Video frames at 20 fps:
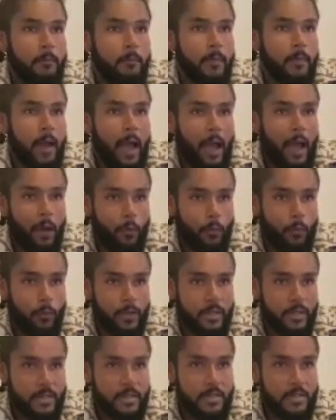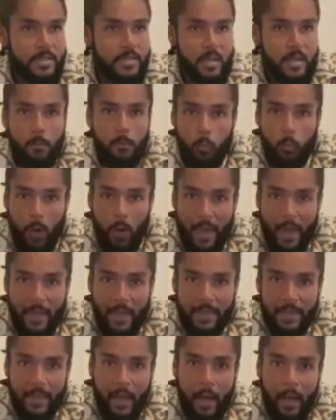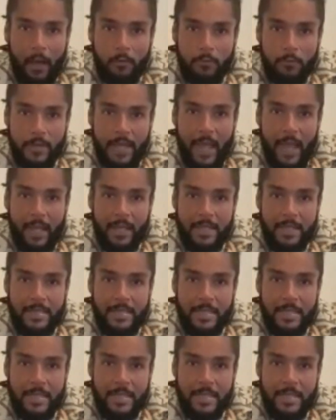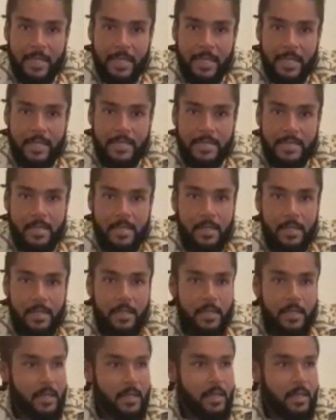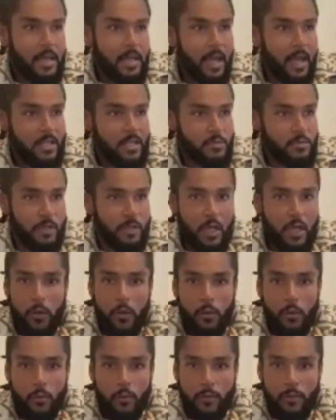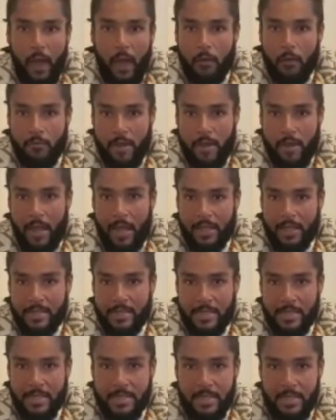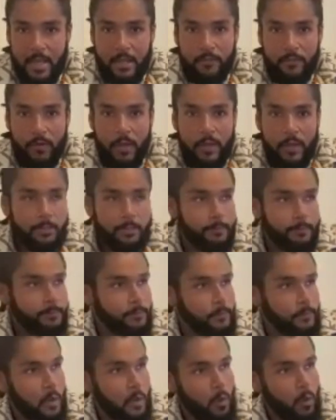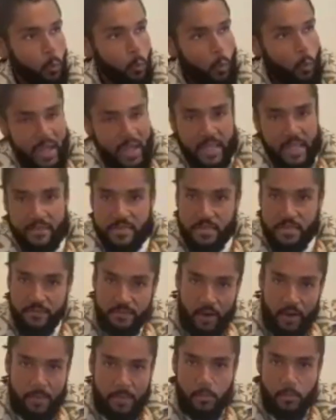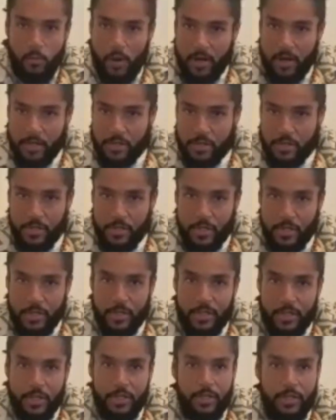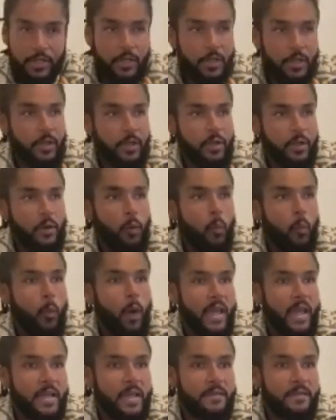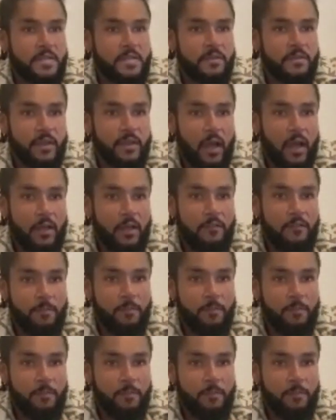how in some way our reality is, as you know, our reality is kind of like waves of vibration and waves of kind of